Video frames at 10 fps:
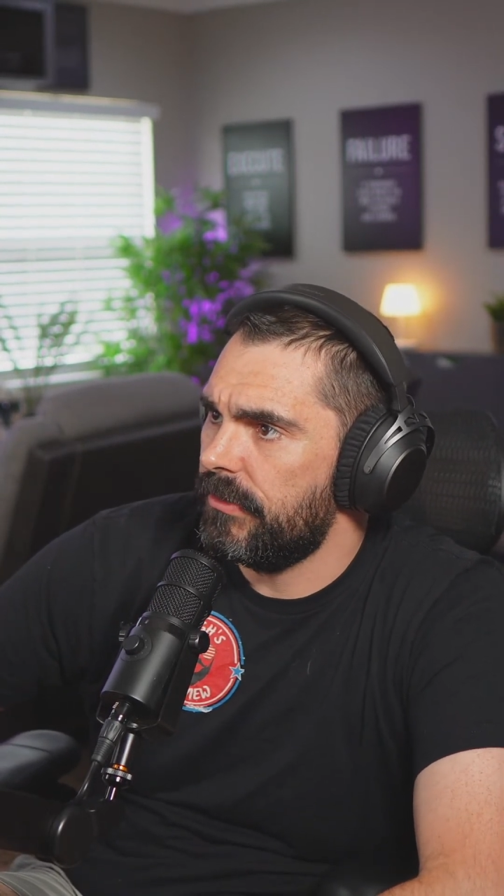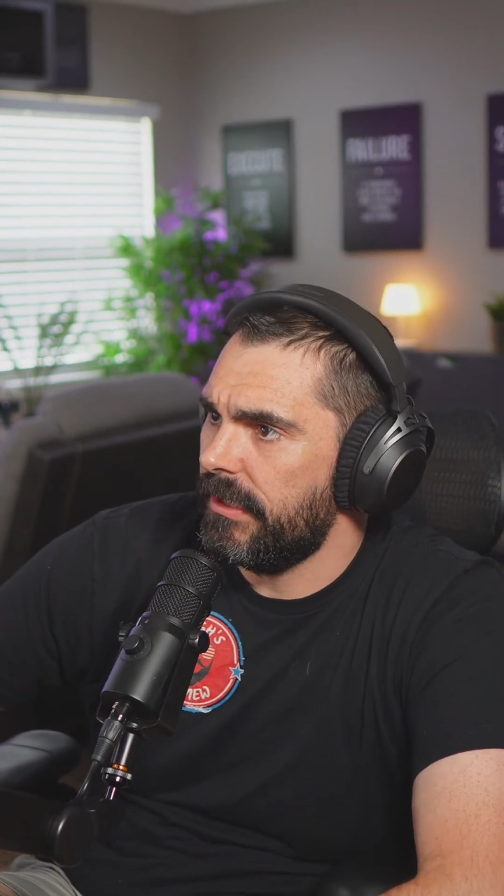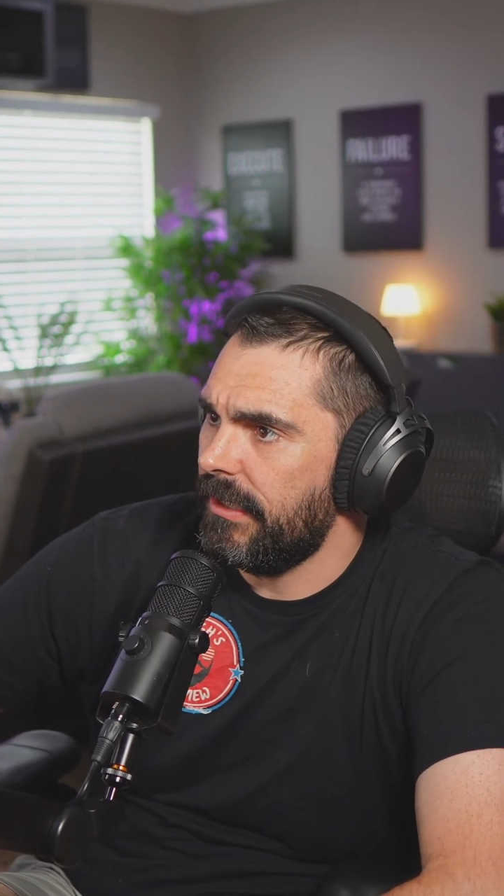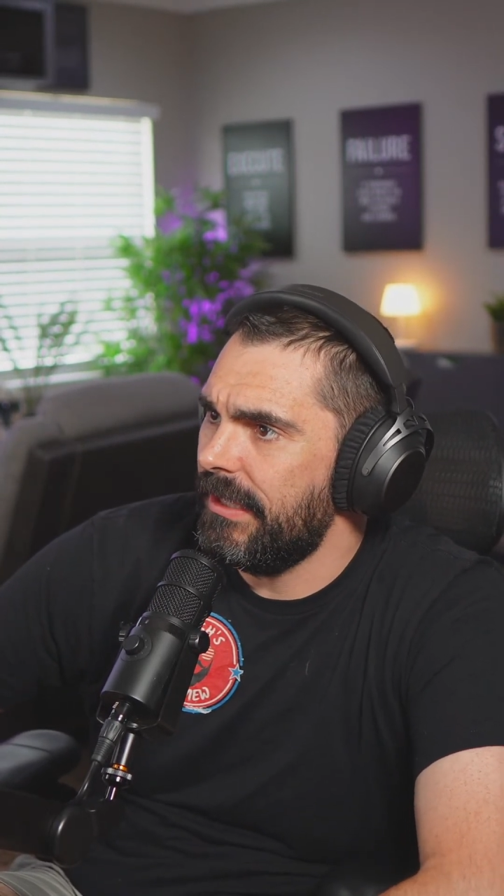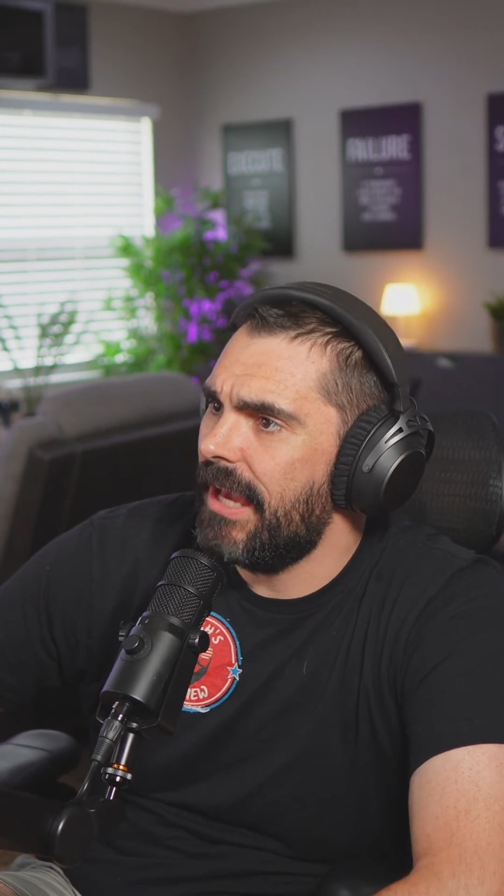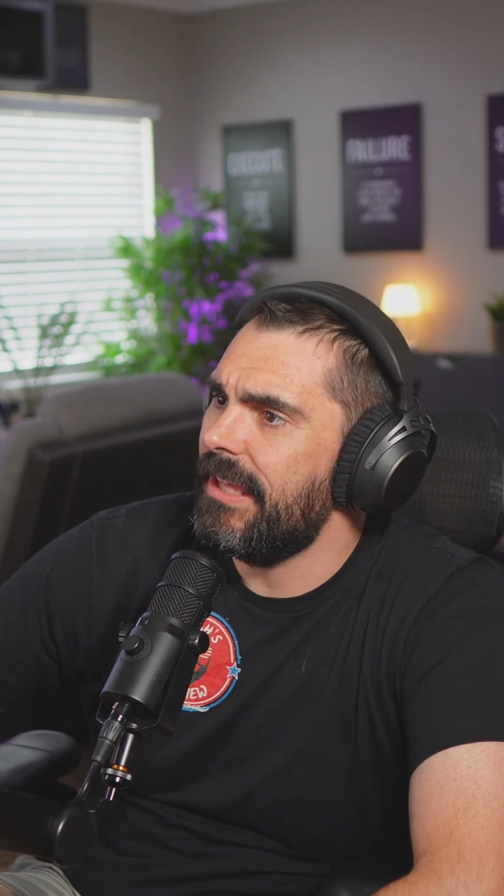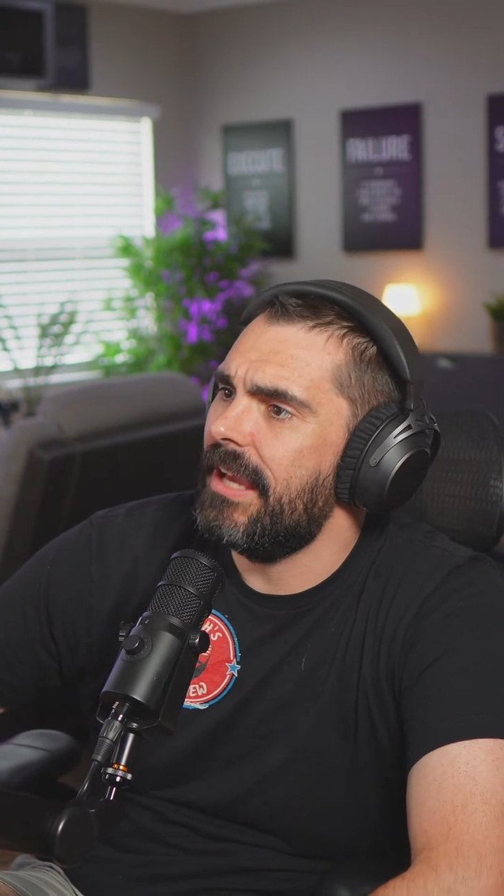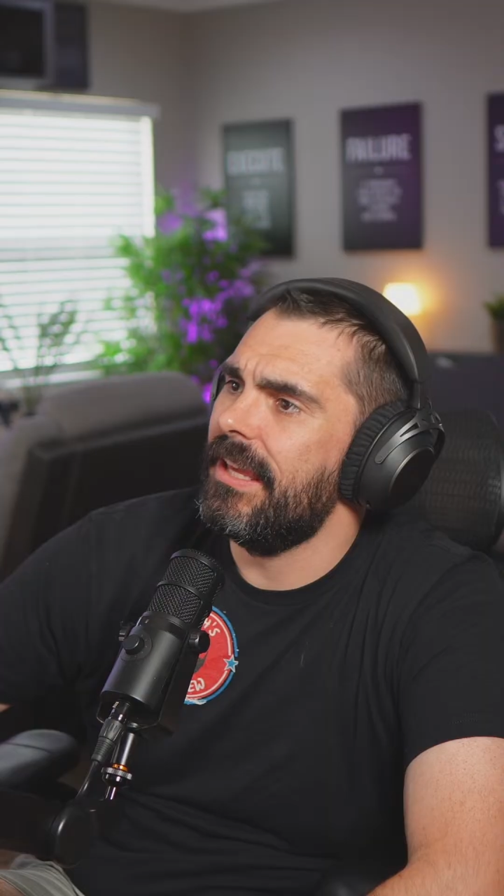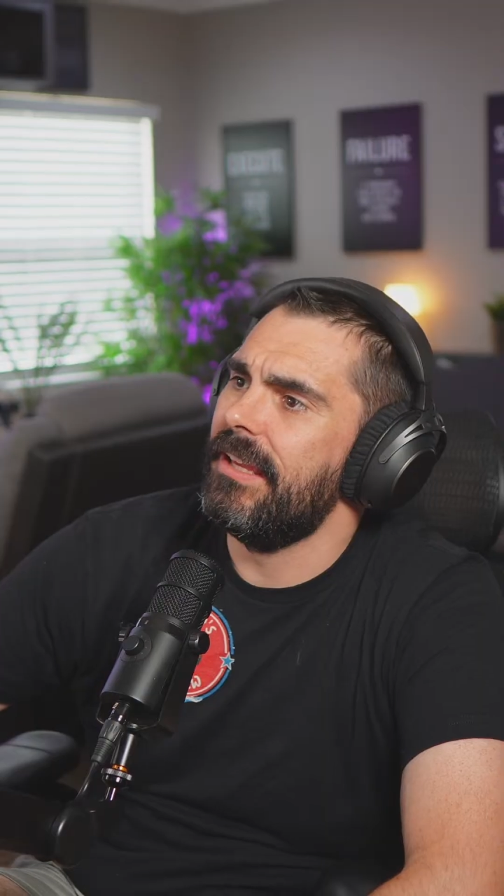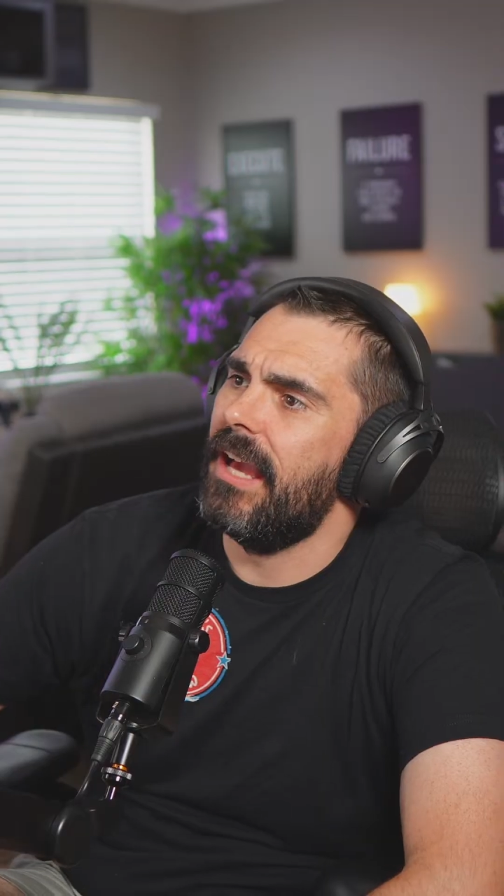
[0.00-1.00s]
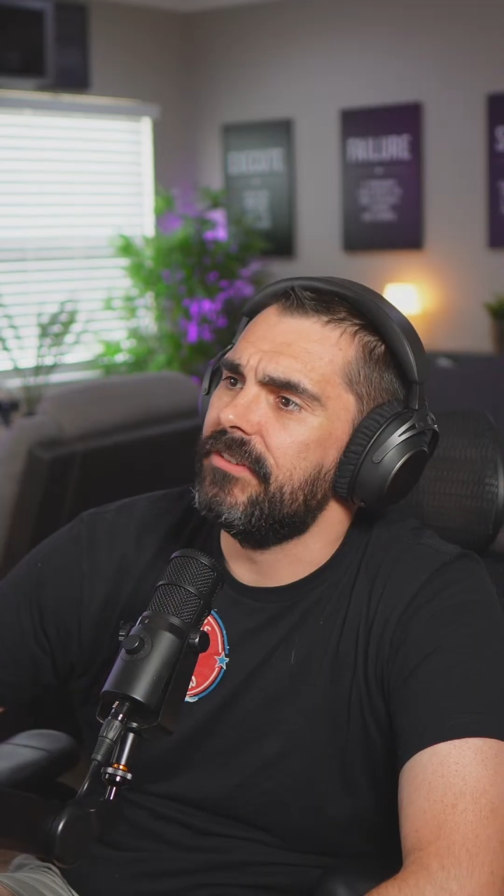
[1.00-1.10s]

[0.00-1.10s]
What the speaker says: second. Yeah.